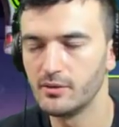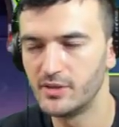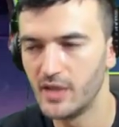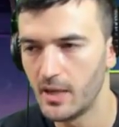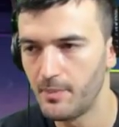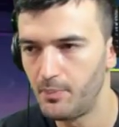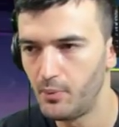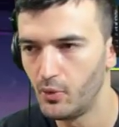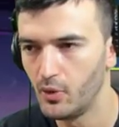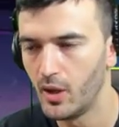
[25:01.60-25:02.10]

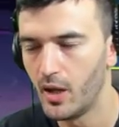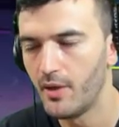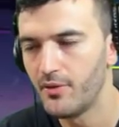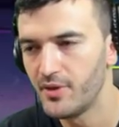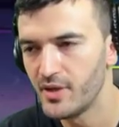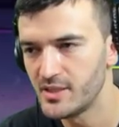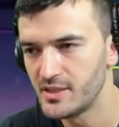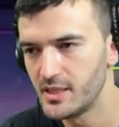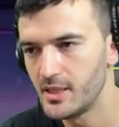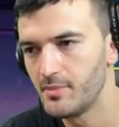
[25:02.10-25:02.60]
Deadpool on
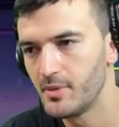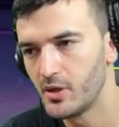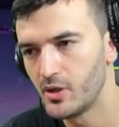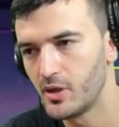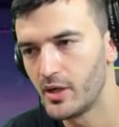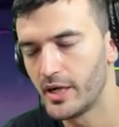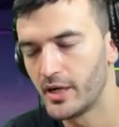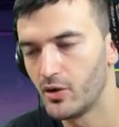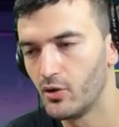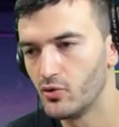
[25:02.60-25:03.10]
this team here.
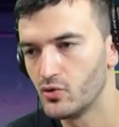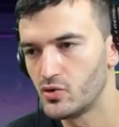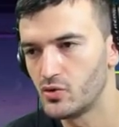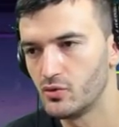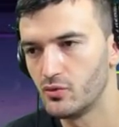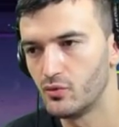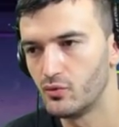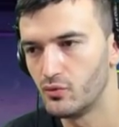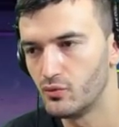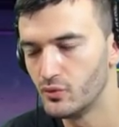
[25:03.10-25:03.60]
It goes
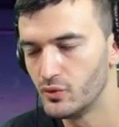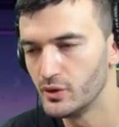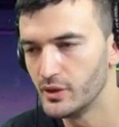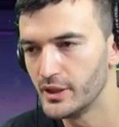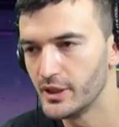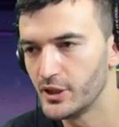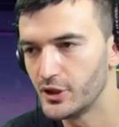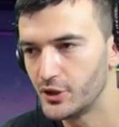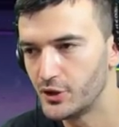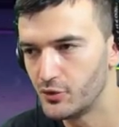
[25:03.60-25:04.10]

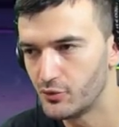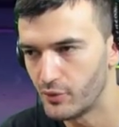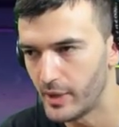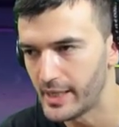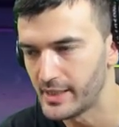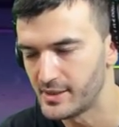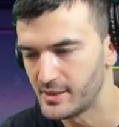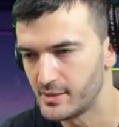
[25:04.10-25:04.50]
really great.